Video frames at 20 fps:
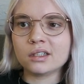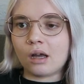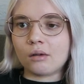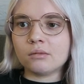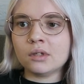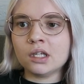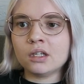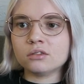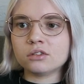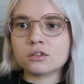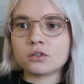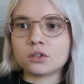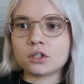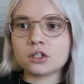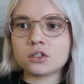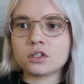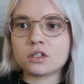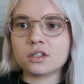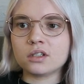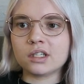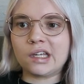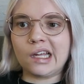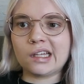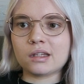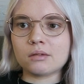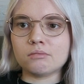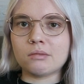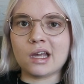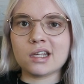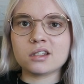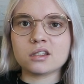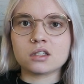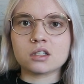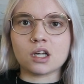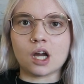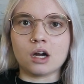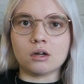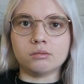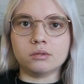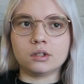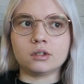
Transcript: I mean, of course you still get the message out